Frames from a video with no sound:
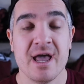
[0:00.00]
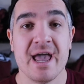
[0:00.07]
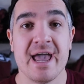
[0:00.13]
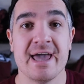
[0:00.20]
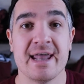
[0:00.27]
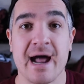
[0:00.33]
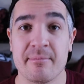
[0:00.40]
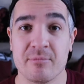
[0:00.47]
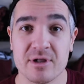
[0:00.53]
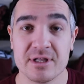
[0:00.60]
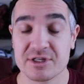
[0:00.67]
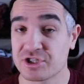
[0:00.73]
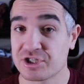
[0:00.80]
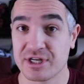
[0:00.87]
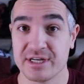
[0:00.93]
And I'm
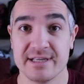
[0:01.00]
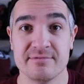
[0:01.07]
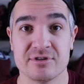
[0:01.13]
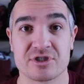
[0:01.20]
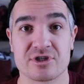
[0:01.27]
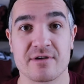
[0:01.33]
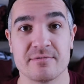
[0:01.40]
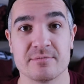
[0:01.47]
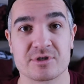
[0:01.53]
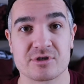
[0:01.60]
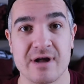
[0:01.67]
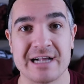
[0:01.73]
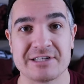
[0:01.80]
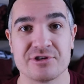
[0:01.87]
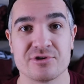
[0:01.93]
really just gonna even start from
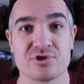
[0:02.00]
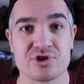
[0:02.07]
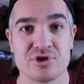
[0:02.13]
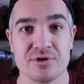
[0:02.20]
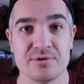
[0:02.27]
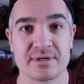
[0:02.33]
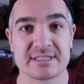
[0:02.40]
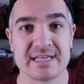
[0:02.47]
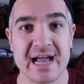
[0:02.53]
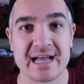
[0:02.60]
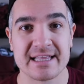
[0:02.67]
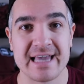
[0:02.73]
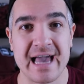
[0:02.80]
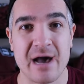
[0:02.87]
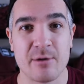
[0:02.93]
scratch here and show you
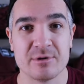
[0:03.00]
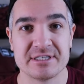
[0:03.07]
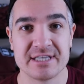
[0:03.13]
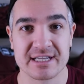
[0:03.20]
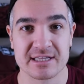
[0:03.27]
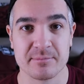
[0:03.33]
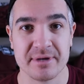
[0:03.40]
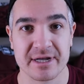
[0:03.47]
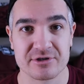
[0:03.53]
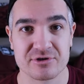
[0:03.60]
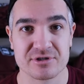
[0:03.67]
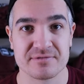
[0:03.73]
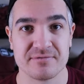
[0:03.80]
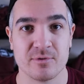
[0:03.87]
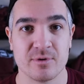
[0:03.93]
exactly how we take the
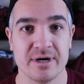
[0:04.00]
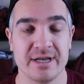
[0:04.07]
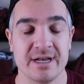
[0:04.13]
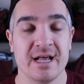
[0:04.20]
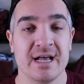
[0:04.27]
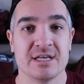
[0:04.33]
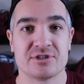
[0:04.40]
pictures for it